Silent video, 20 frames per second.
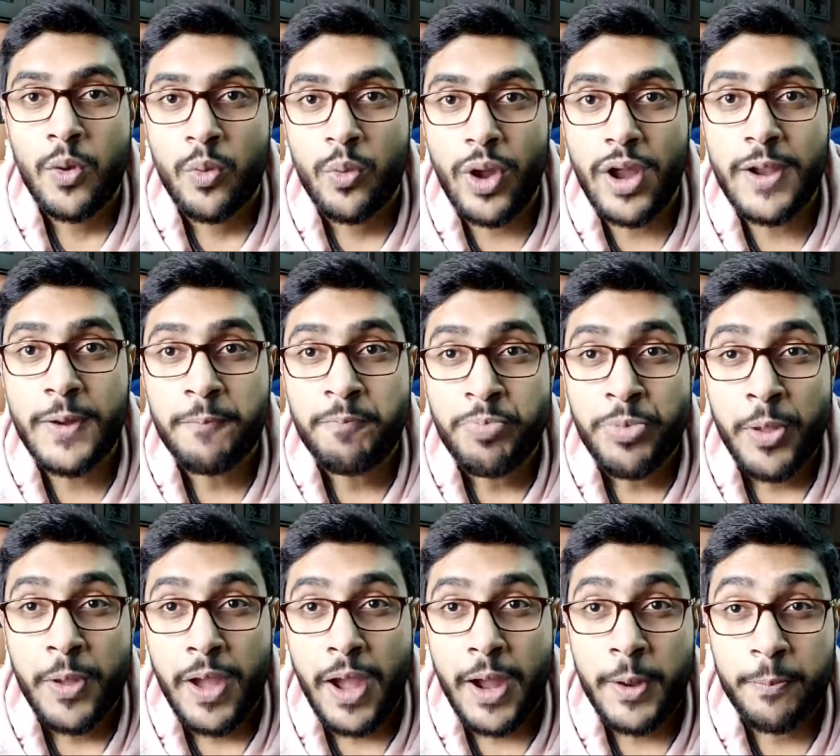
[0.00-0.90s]
right
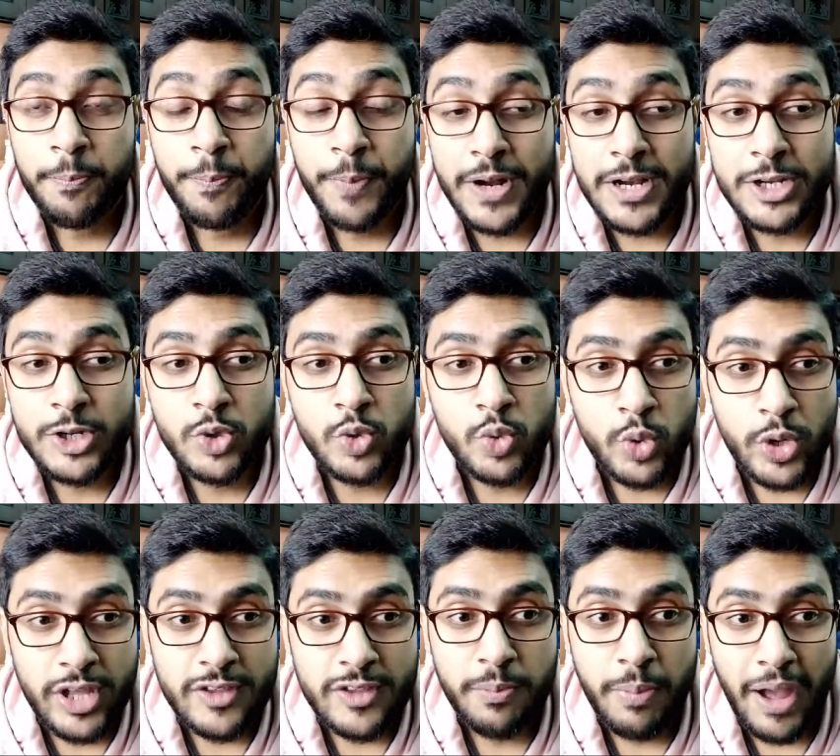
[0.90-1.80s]
and but two
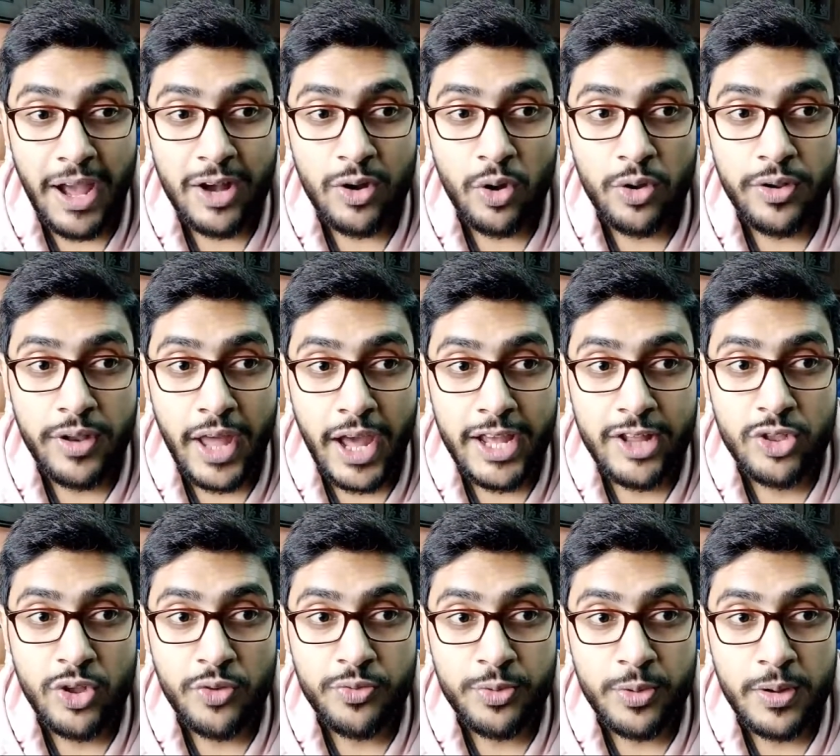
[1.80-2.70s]
days back on
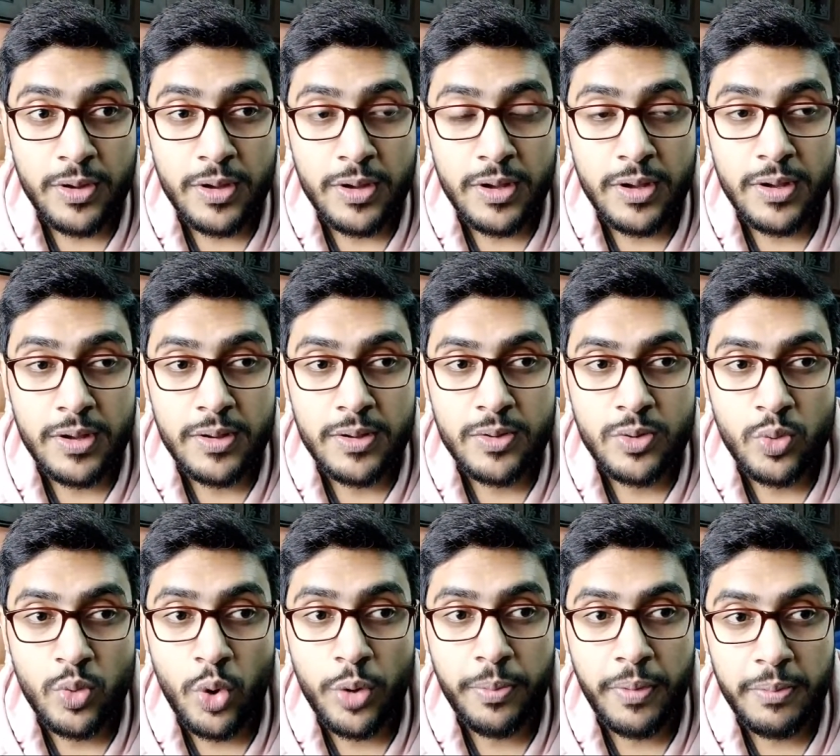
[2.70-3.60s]
9th of uh,
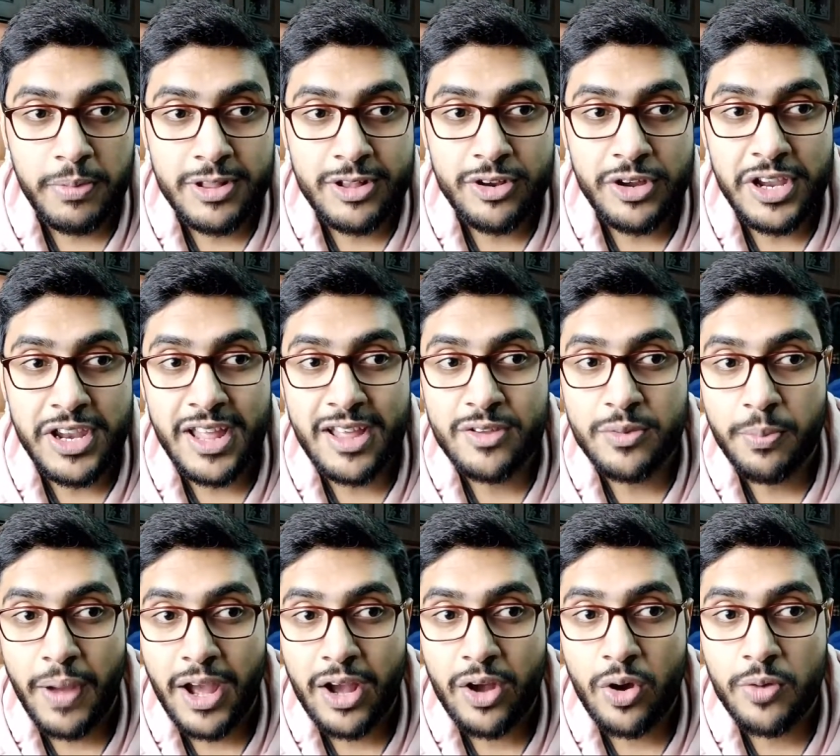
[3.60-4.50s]
two or maybe three days
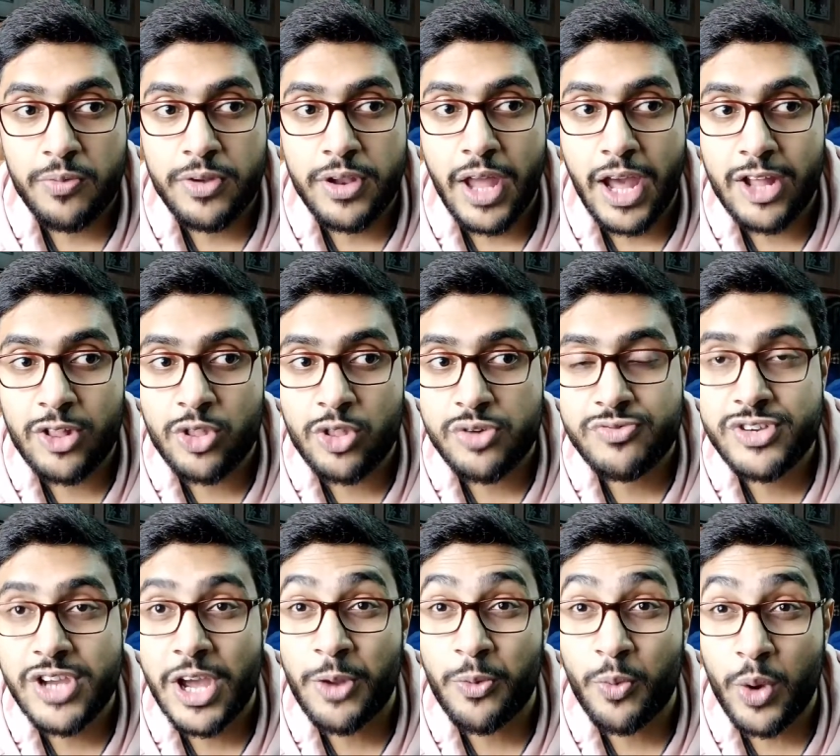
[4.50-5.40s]
back on 9th of
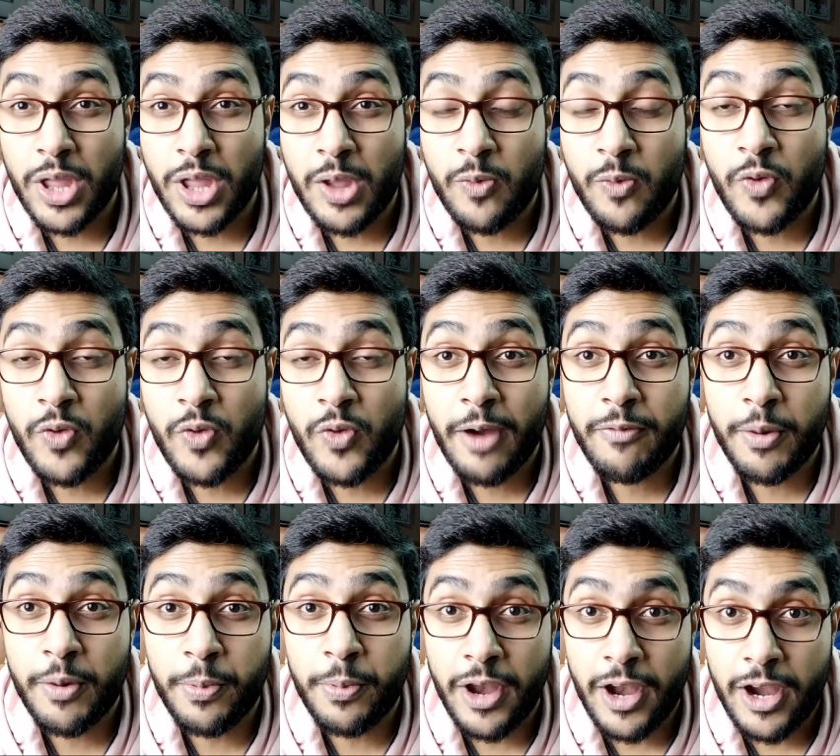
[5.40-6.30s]
january we have
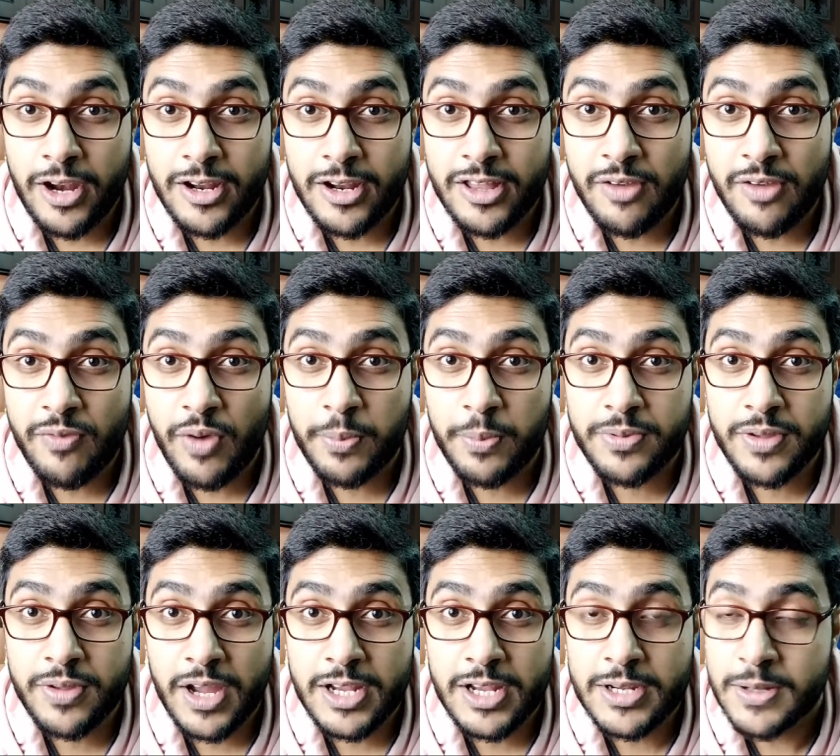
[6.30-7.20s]
upgraded the
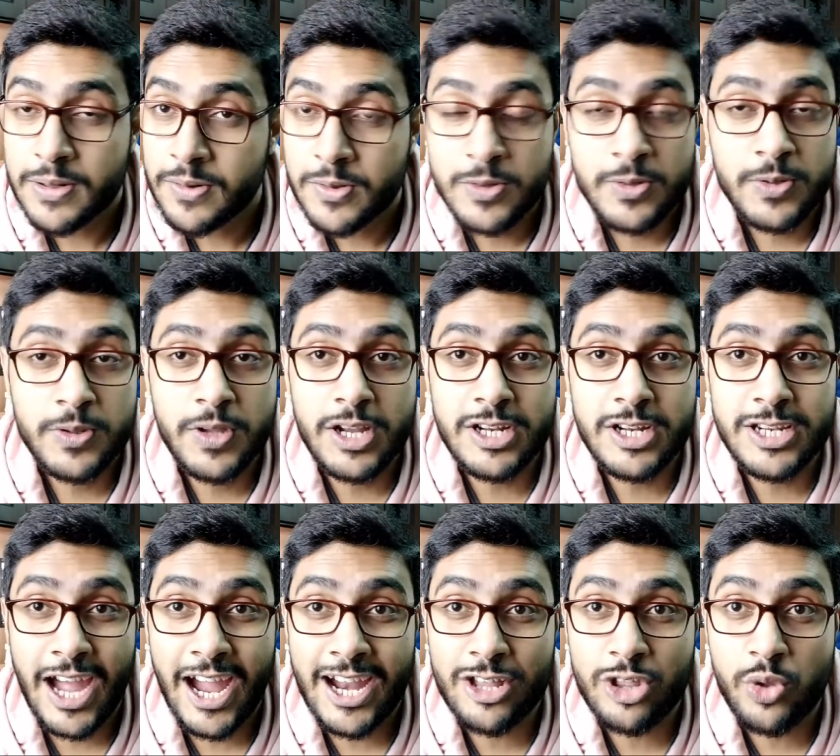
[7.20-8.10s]
website the
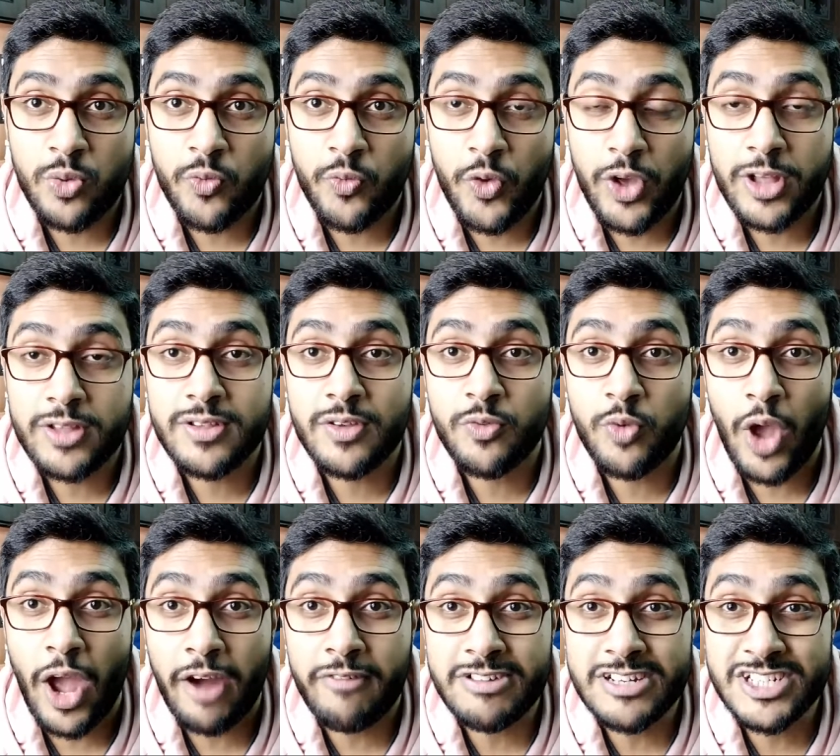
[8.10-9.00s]
entire new face. If
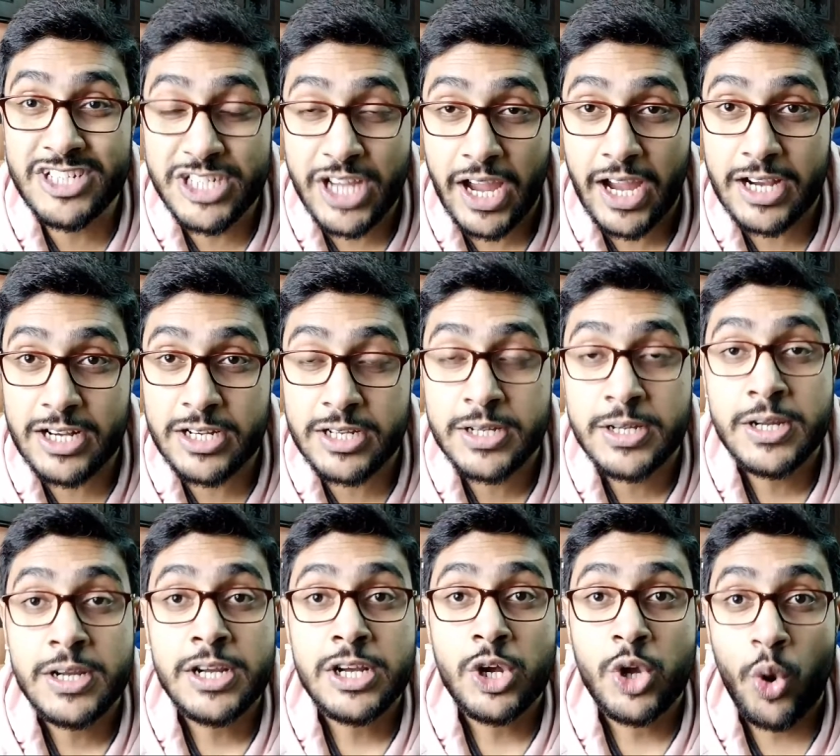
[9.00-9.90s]
you haven't checked,
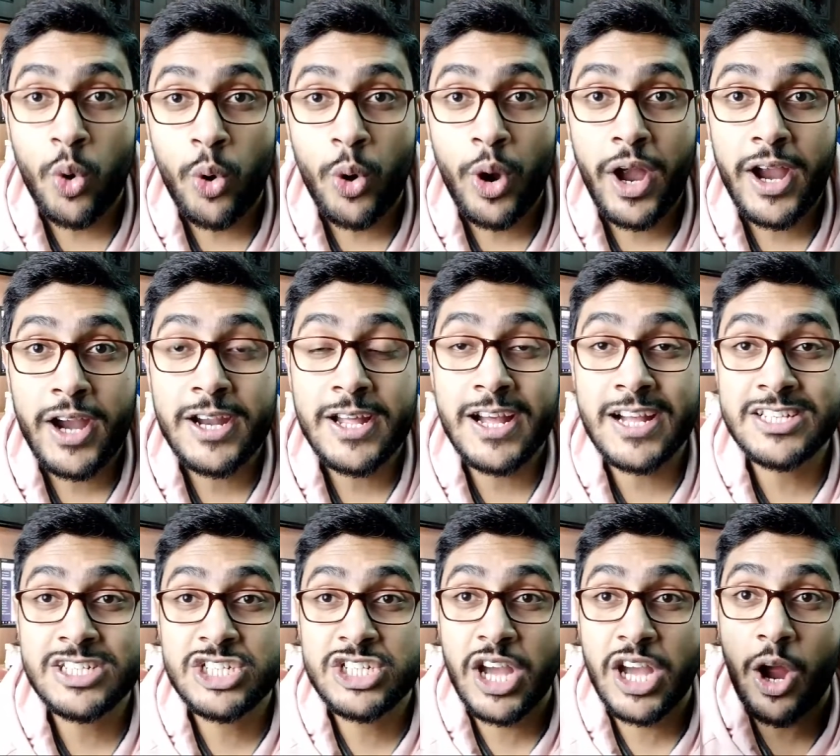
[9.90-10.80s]
go ahead
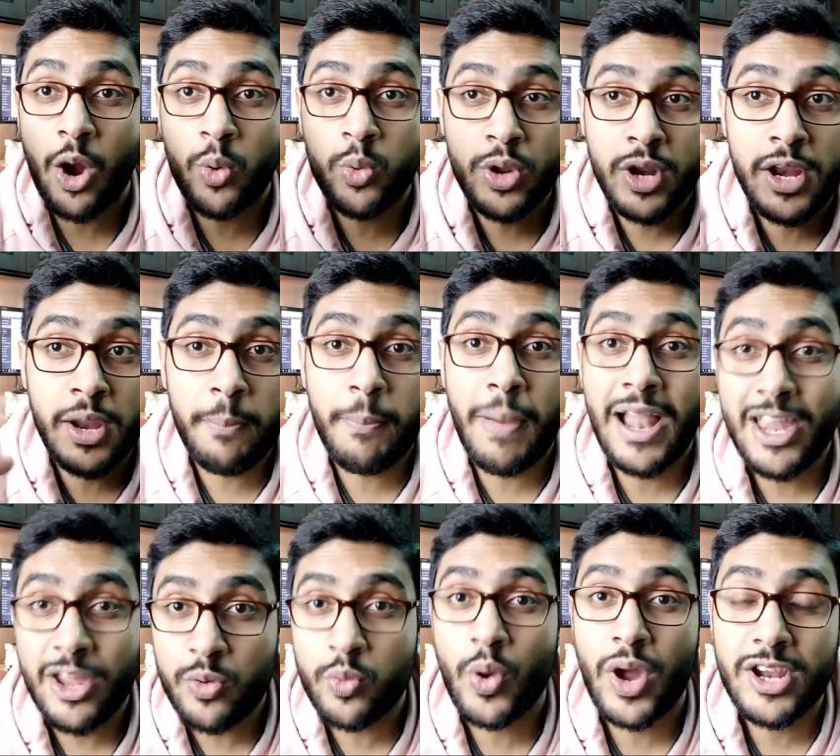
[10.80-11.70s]
and check out
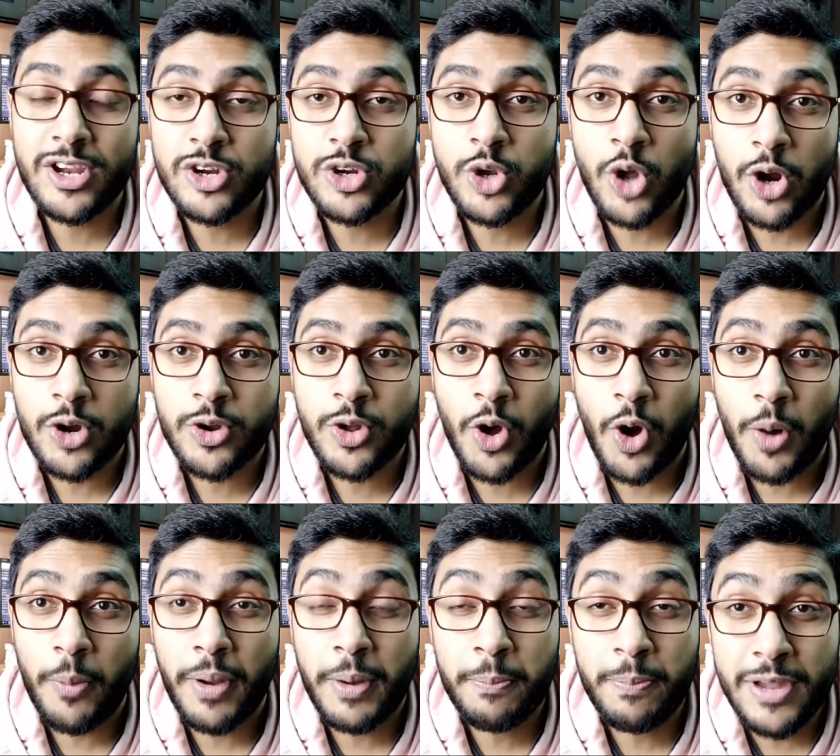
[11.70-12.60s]

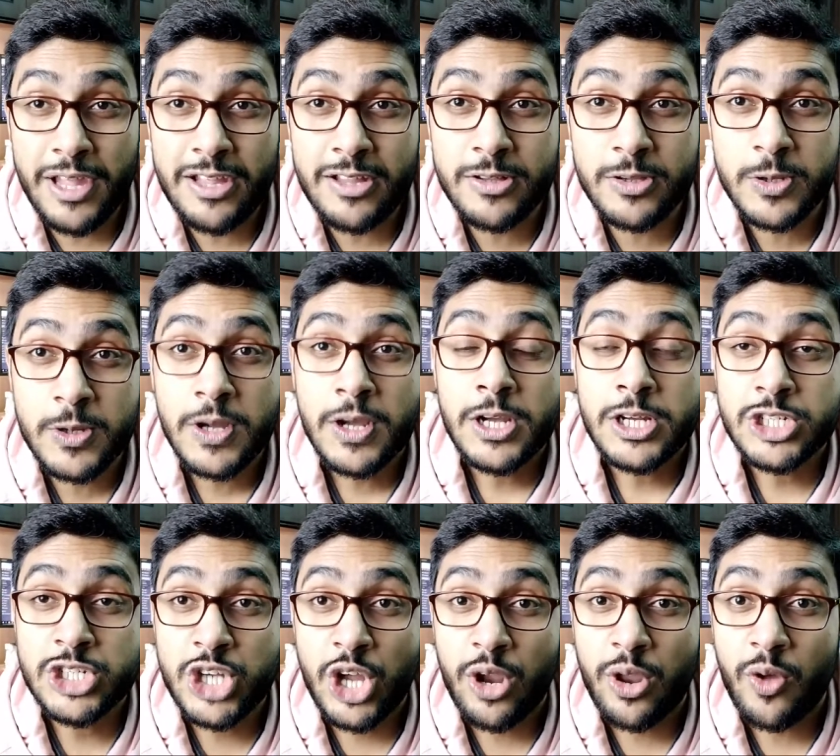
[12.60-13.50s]
rebellionrider.com and please
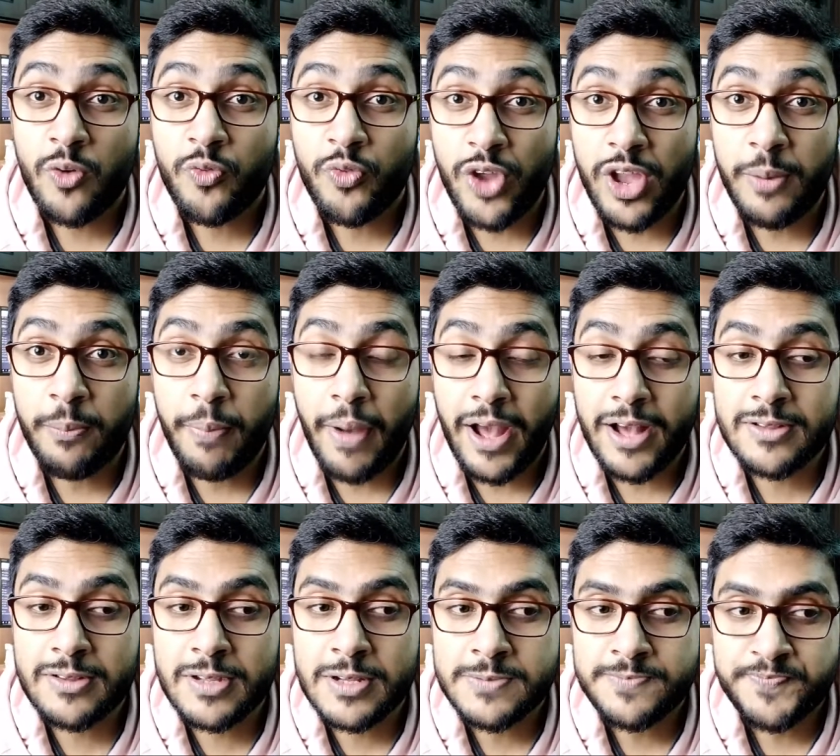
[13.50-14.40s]
share your
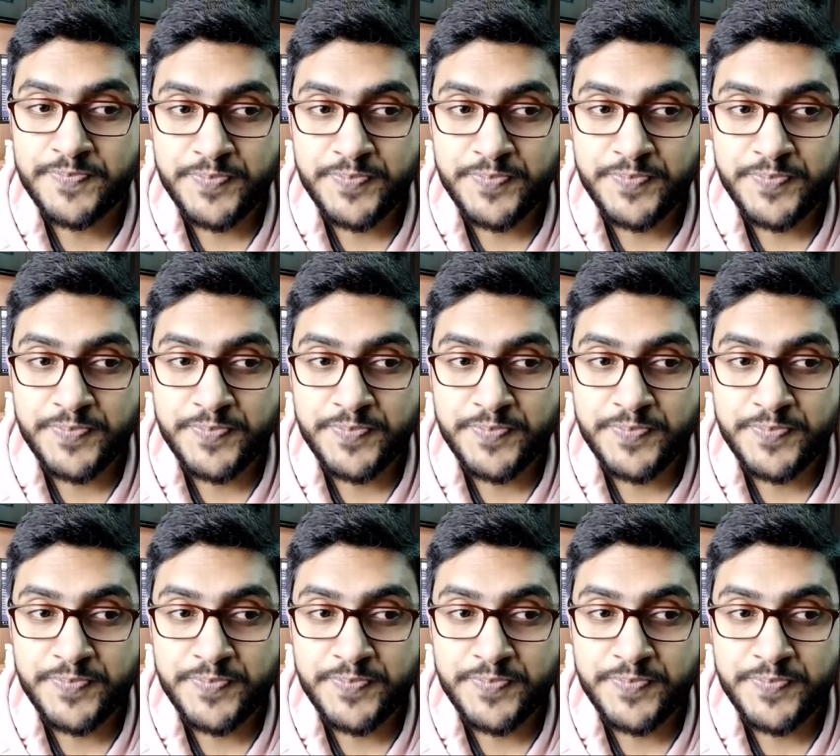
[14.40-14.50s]
feedbacks.